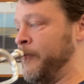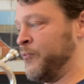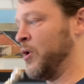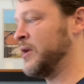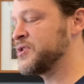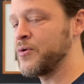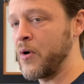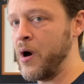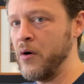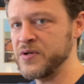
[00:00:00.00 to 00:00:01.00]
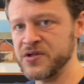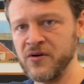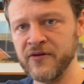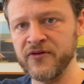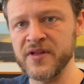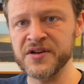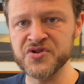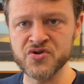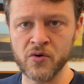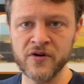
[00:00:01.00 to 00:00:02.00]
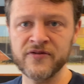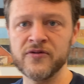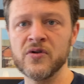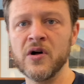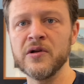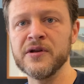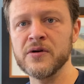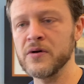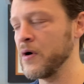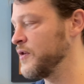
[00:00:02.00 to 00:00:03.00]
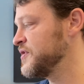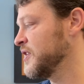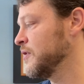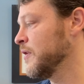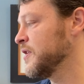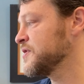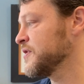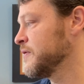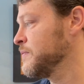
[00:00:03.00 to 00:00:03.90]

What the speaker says: Right, so we're always going for that joyful, clear articulation.